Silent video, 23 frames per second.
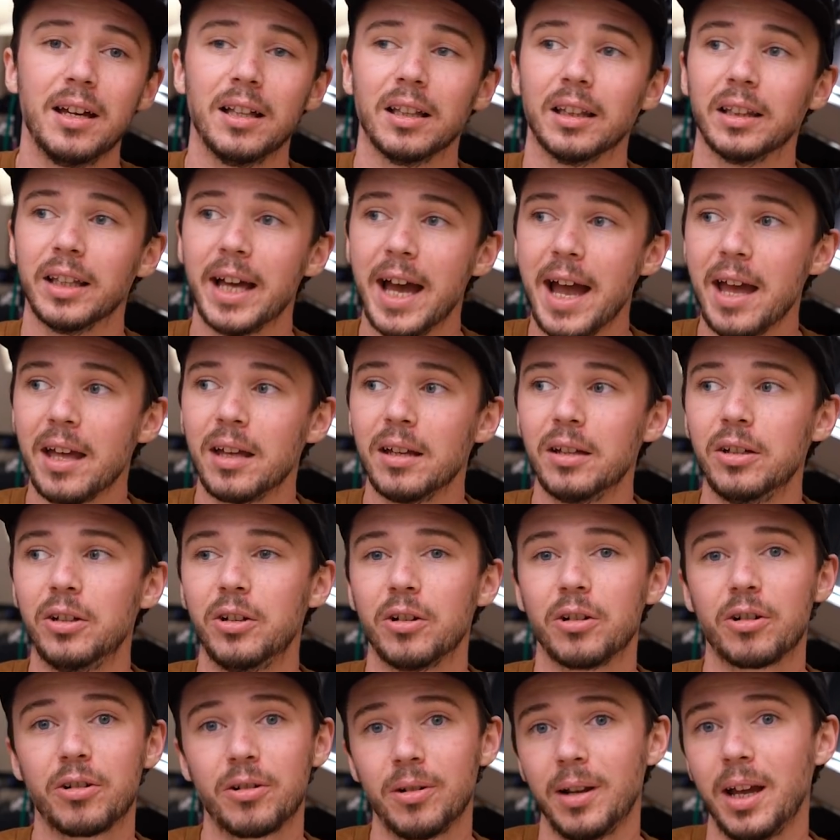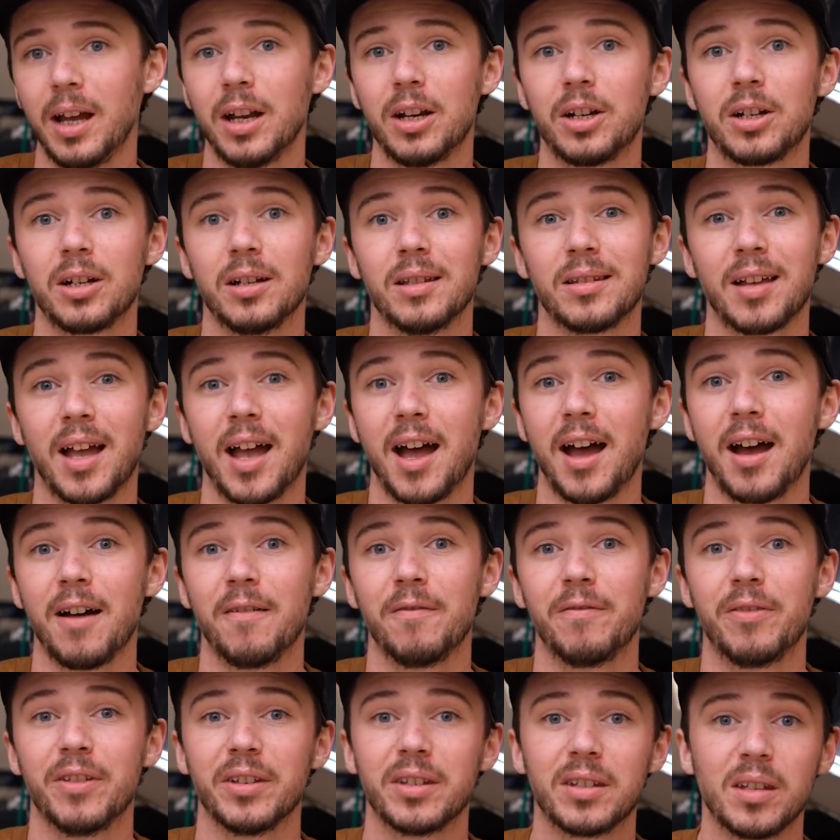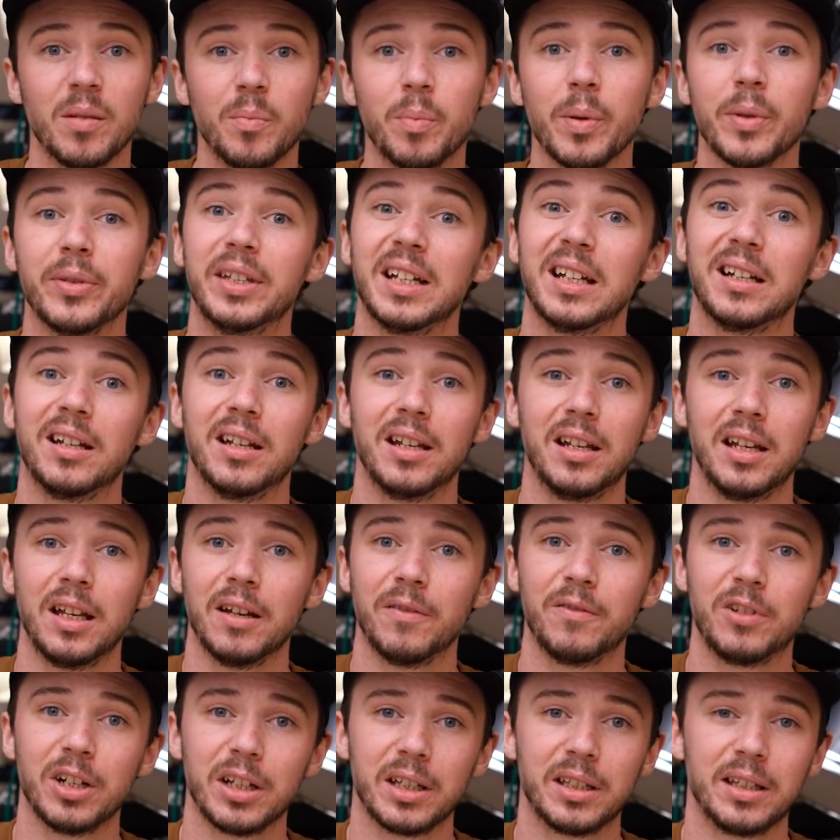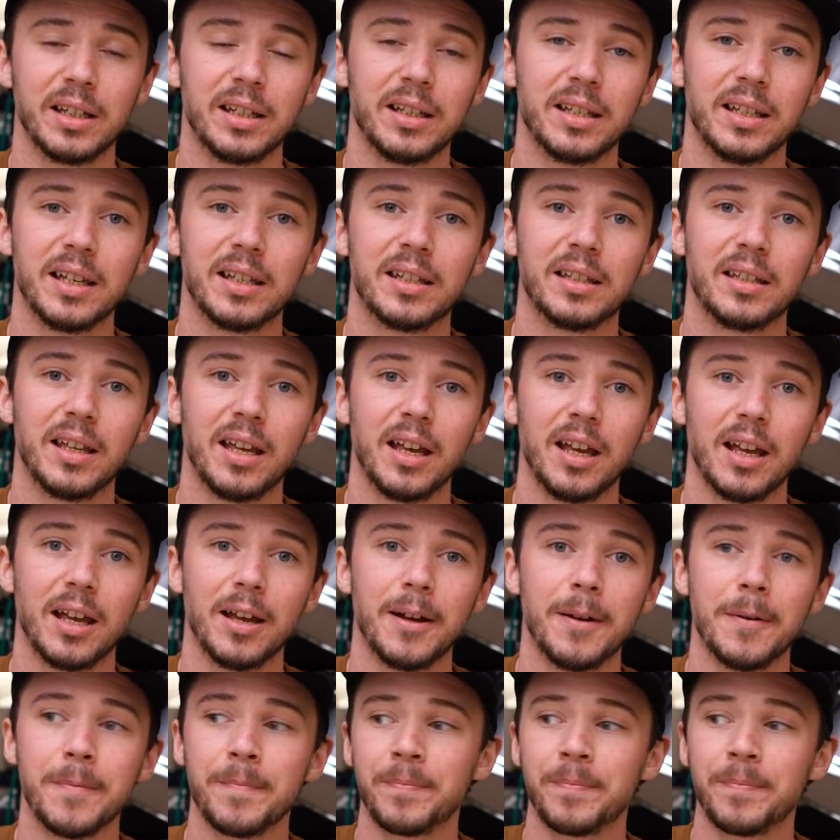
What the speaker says: Let your creations have the simple dignity of just existing.